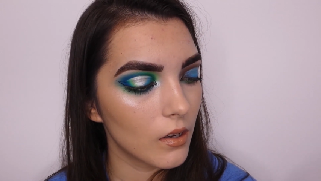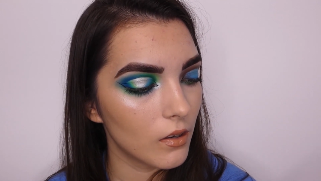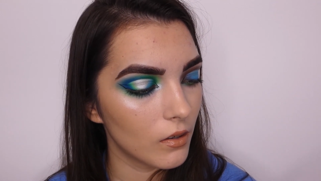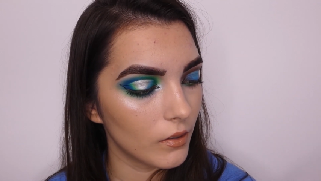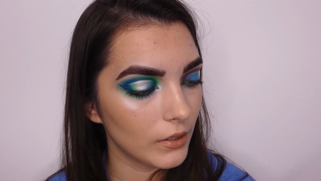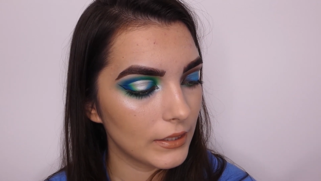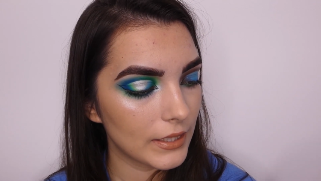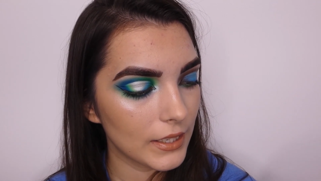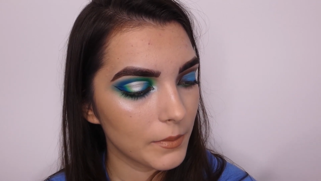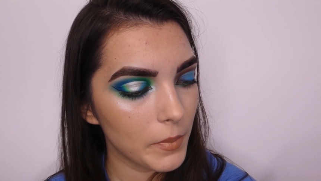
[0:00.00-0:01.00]
It
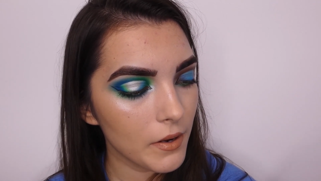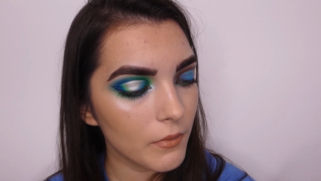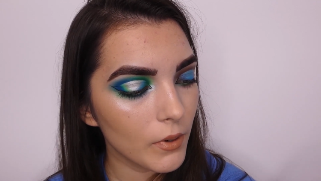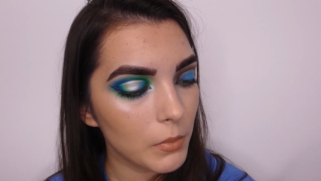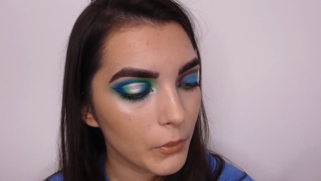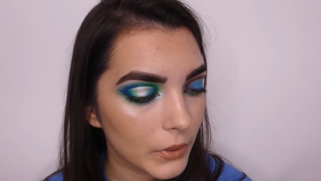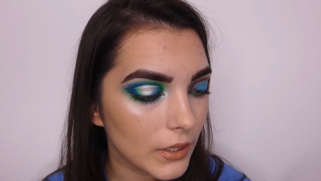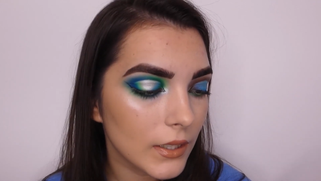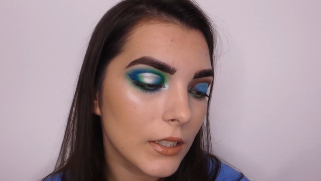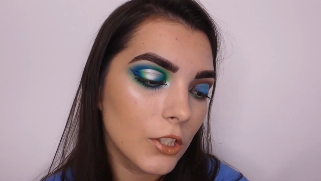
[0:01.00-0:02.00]
says pair rubber with
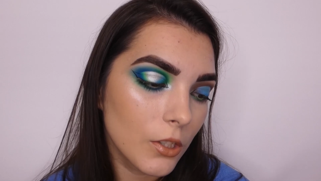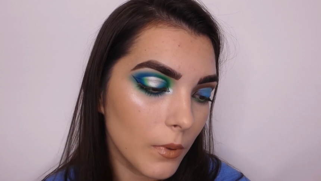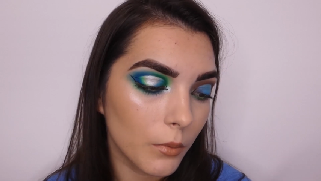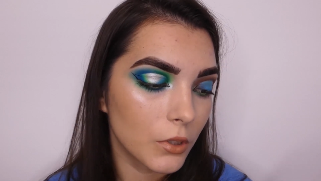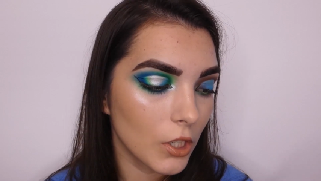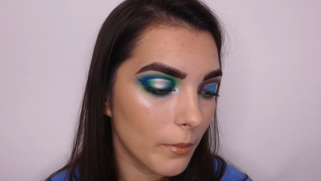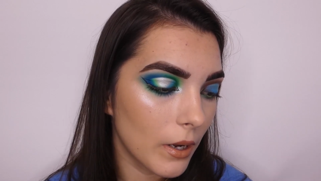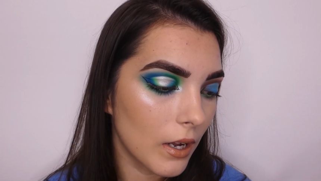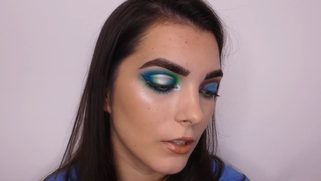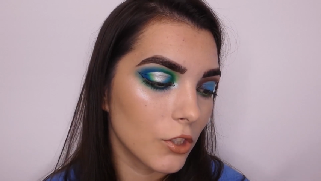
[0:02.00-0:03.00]
duck, jiba with
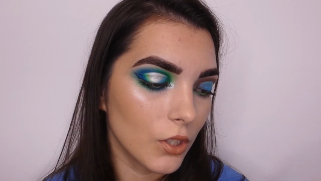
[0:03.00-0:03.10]
jabba,